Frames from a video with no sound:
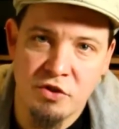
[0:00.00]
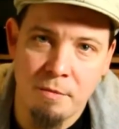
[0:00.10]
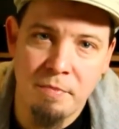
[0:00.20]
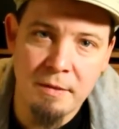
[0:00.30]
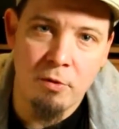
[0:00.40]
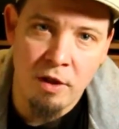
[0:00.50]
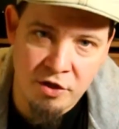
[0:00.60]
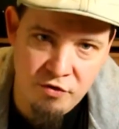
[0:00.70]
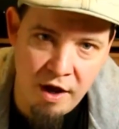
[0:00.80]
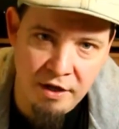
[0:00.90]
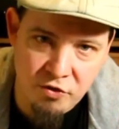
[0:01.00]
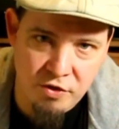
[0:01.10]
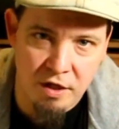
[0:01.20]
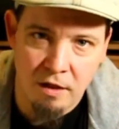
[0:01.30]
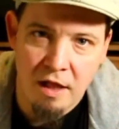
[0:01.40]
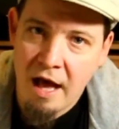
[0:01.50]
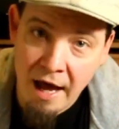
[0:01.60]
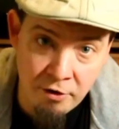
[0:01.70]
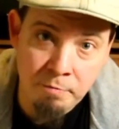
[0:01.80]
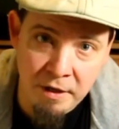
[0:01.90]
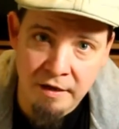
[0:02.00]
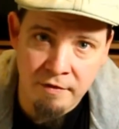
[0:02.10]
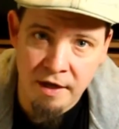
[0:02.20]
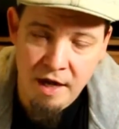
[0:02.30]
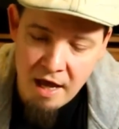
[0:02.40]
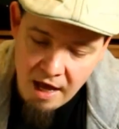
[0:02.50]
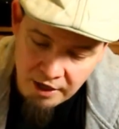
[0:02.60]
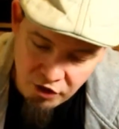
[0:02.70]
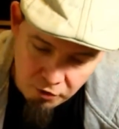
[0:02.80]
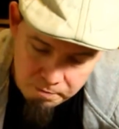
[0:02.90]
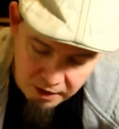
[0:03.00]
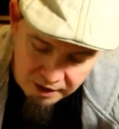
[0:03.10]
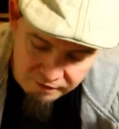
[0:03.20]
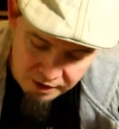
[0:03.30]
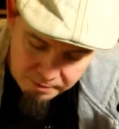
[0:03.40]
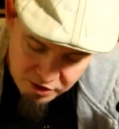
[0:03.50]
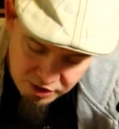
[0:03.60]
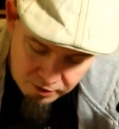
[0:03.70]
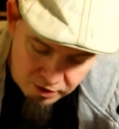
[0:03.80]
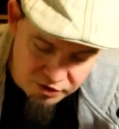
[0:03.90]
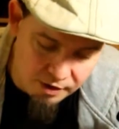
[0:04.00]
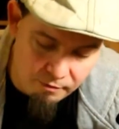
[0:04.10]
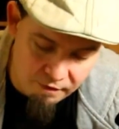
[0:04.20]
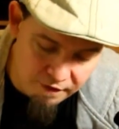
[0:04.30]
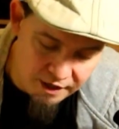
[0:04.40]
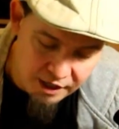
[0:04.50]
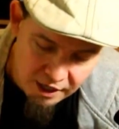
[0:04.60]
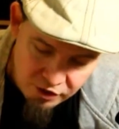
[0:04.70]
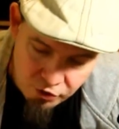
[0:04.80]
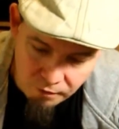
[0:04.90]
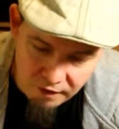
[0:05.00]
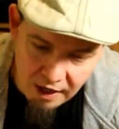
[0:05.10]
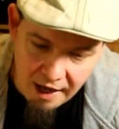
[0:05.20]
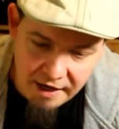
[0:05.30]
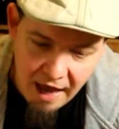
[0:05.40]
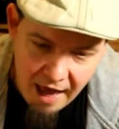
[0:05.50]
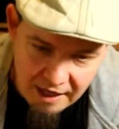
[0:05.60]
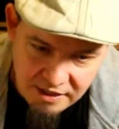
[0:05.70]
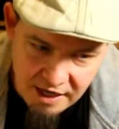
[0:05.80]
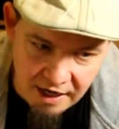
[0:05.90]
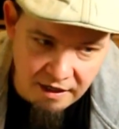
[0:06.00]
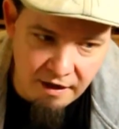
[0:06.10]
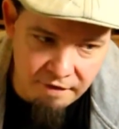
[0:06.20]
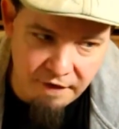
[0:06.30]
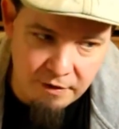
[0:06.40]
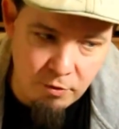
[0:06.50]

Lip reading: people are trying to tell. I don't believe that. I don't believe that materials that reflect UV light has any effect